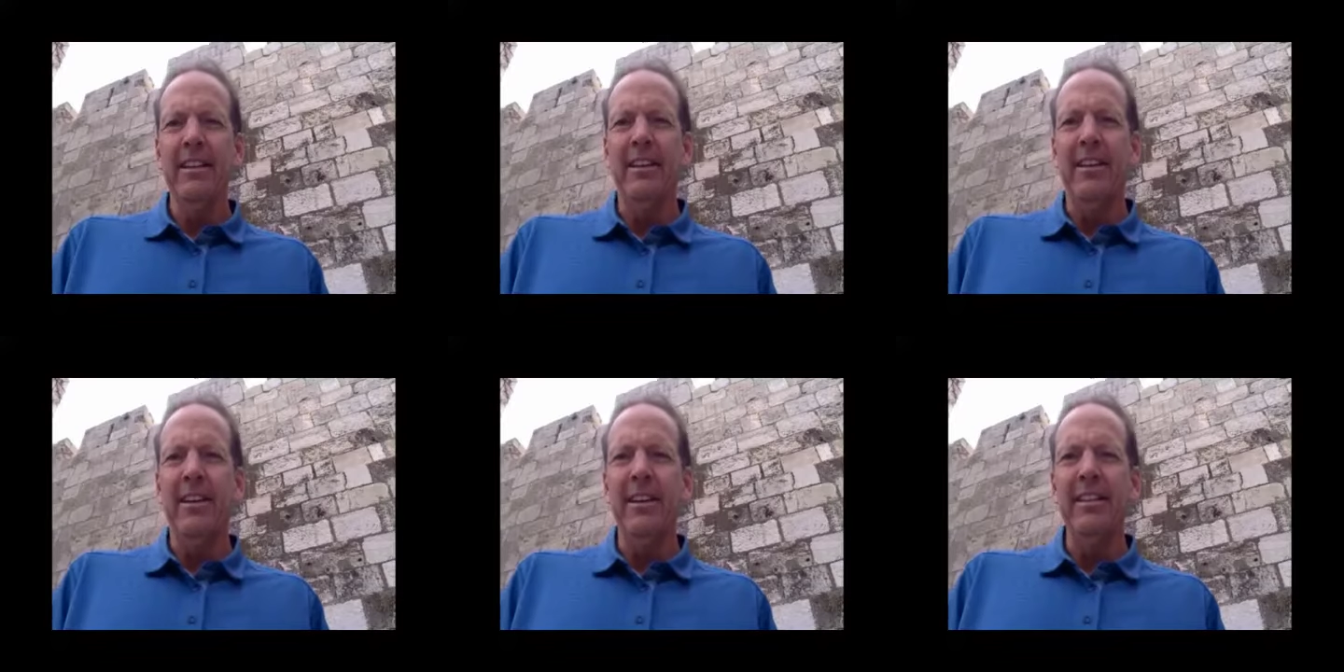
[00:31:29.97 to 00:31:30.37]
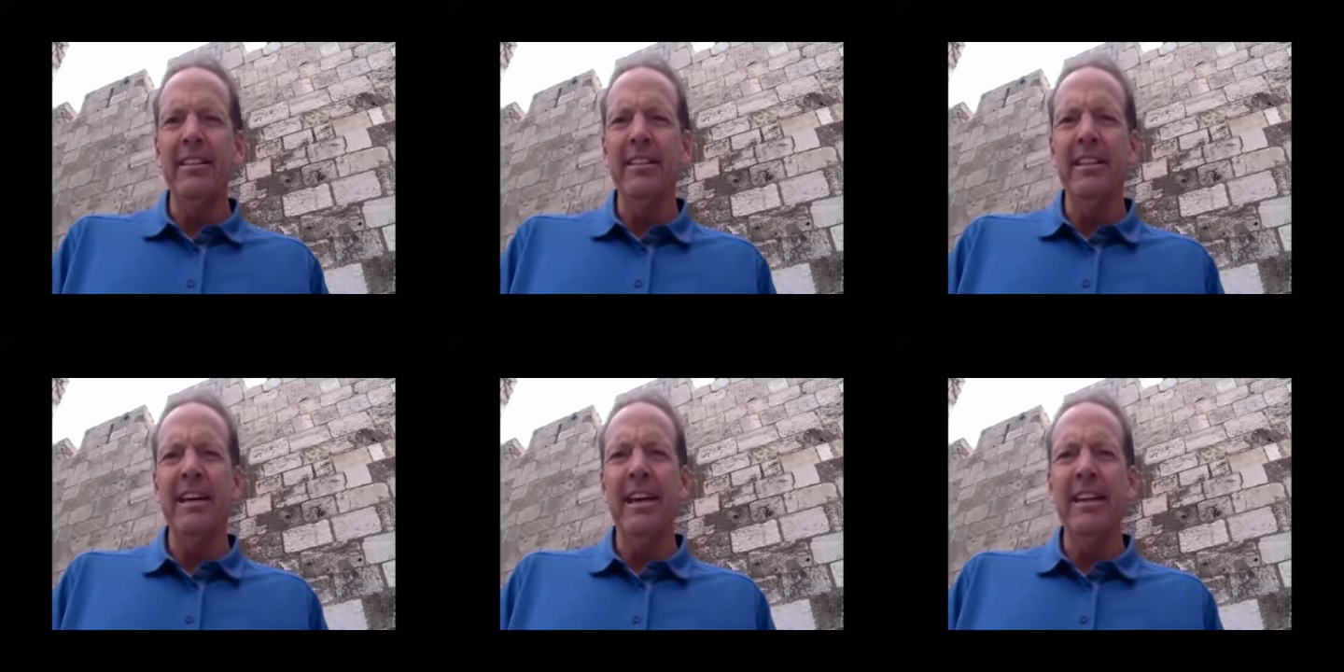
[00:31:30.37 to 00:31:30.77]
on
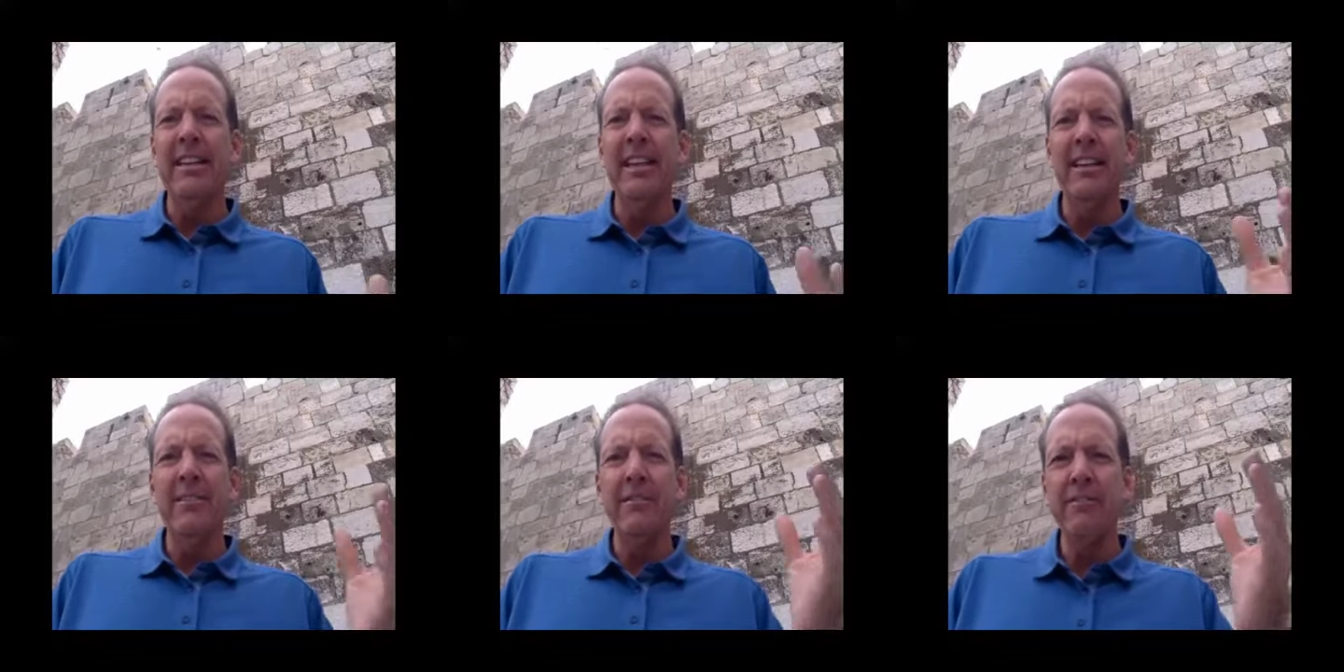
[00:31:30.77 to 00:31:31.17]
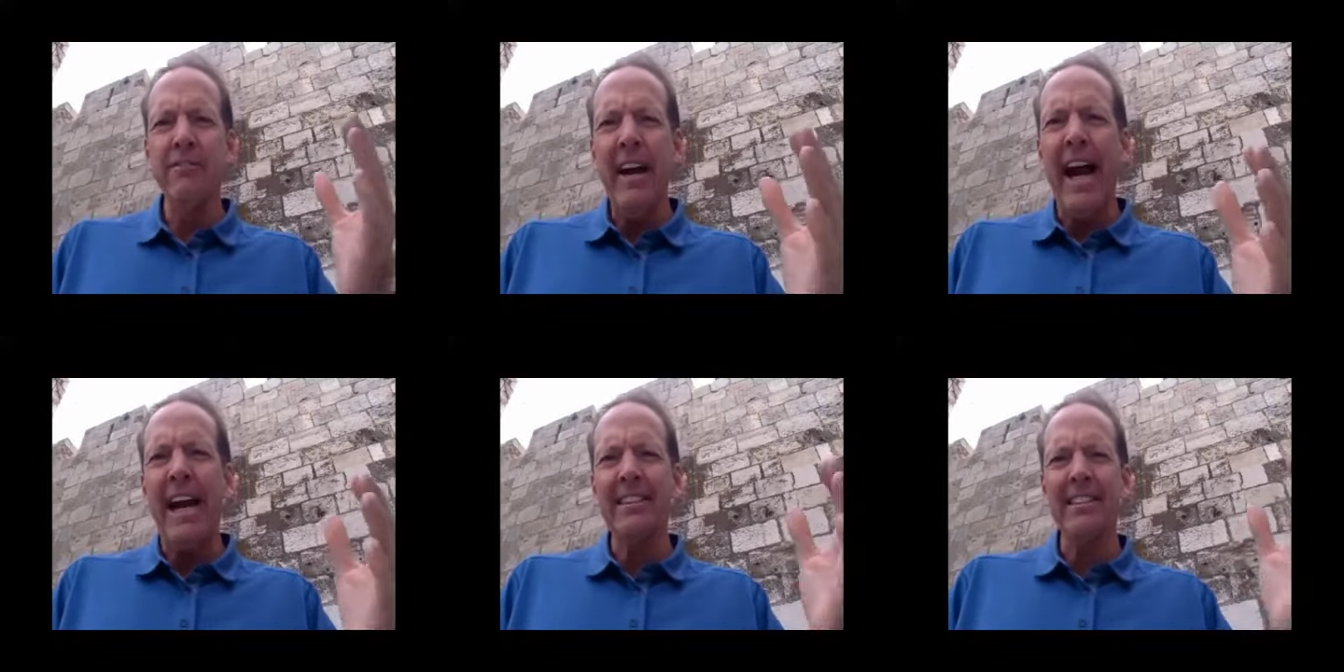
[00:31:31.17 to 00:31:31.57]
the idea of
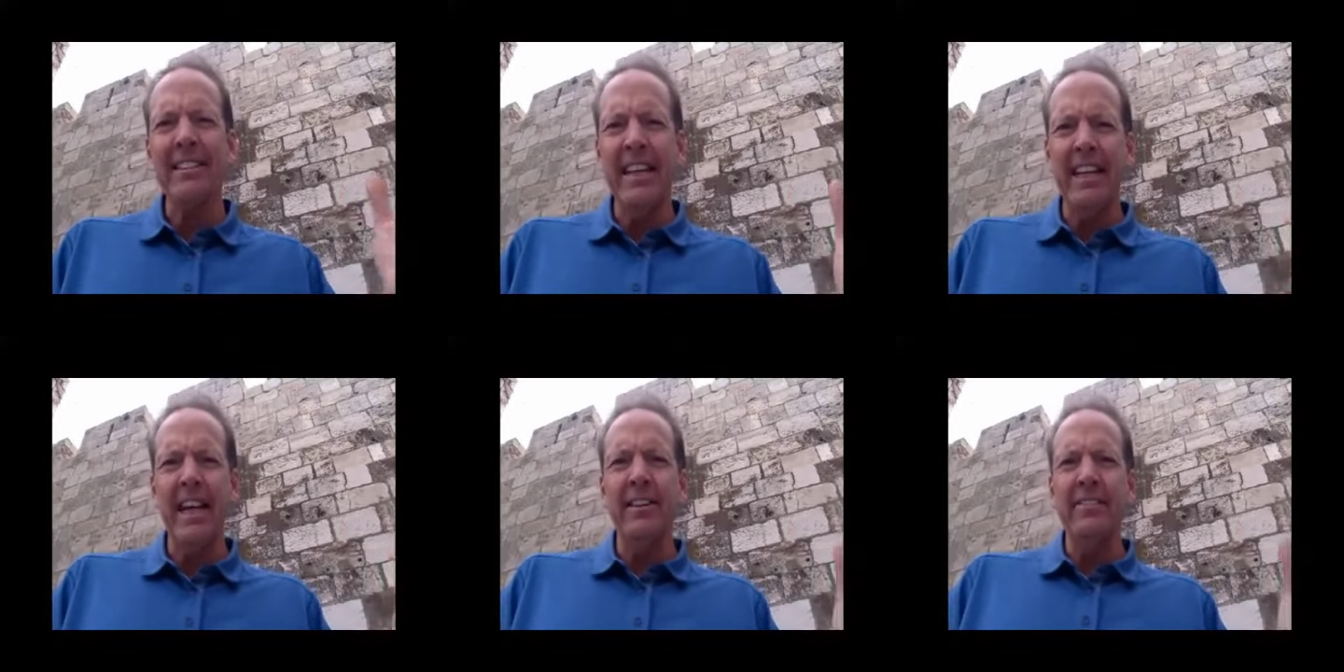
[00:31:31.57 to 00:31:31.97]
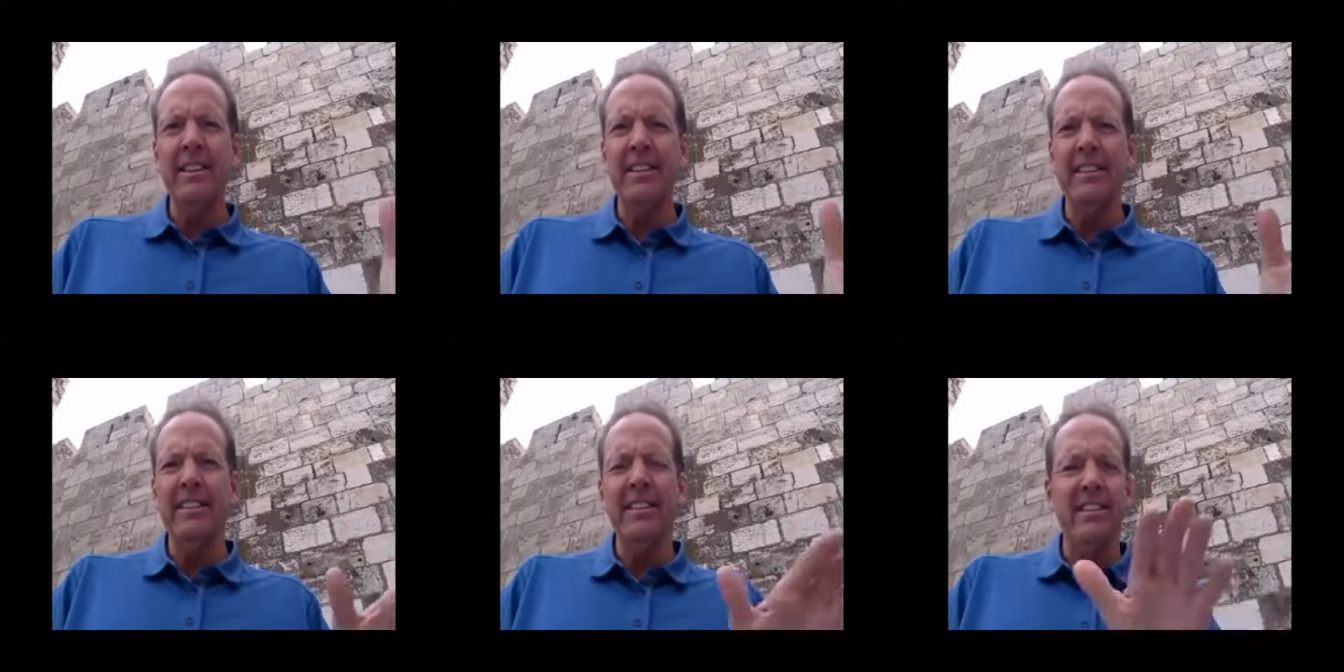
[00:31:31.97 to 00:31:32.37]
facts and
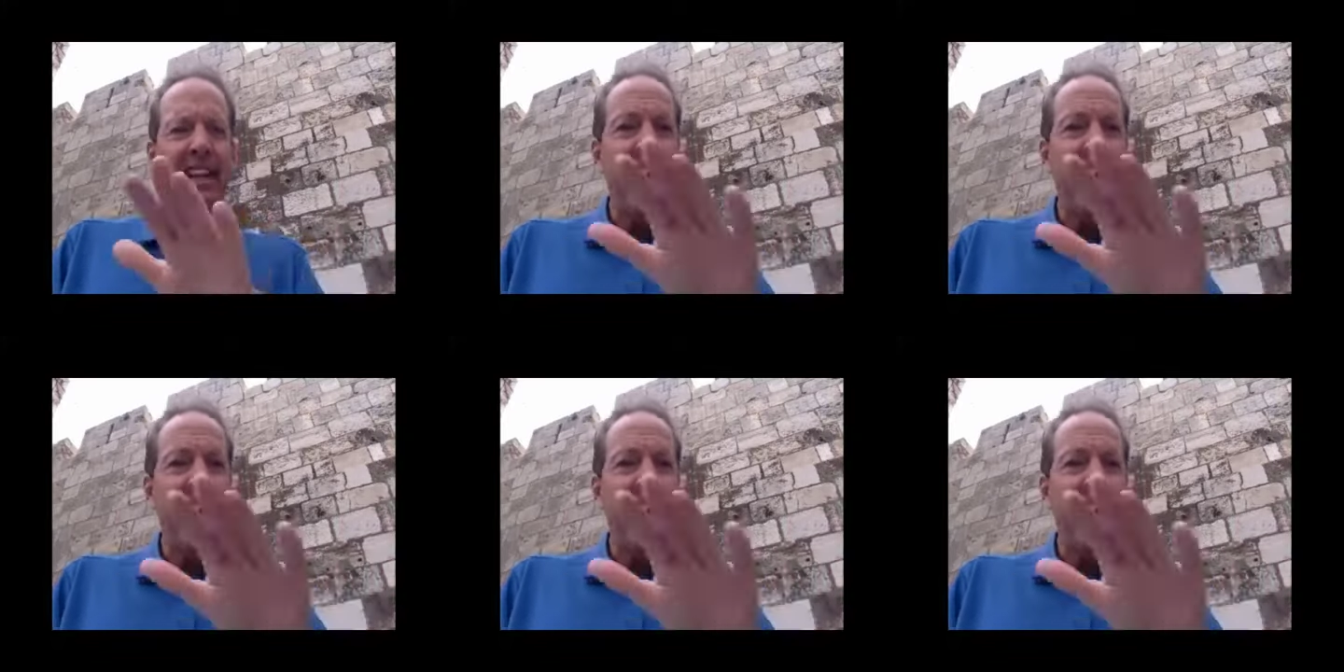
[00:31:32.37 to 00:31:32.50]
evidences.